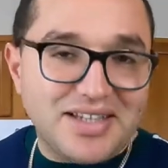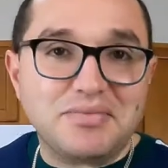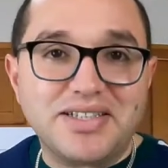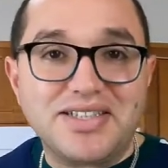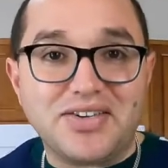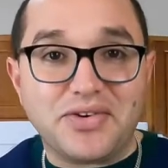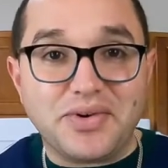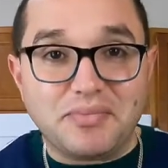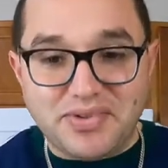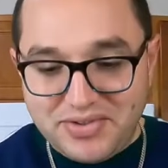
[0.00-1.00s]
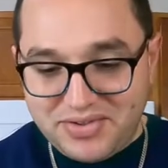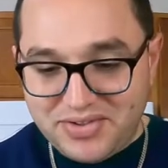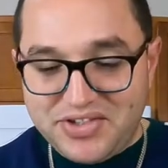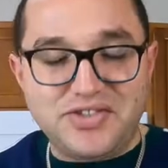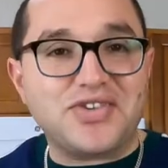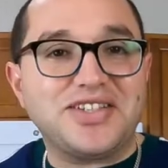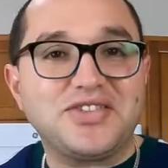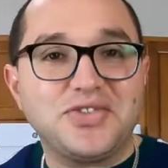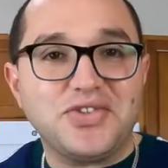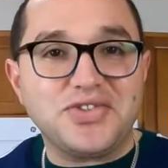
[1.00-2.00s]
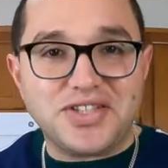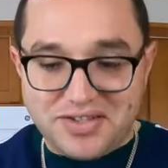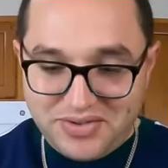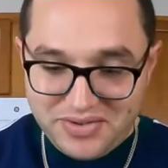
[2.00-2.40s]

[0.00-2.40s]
my secret weapon, so she tries to use it too.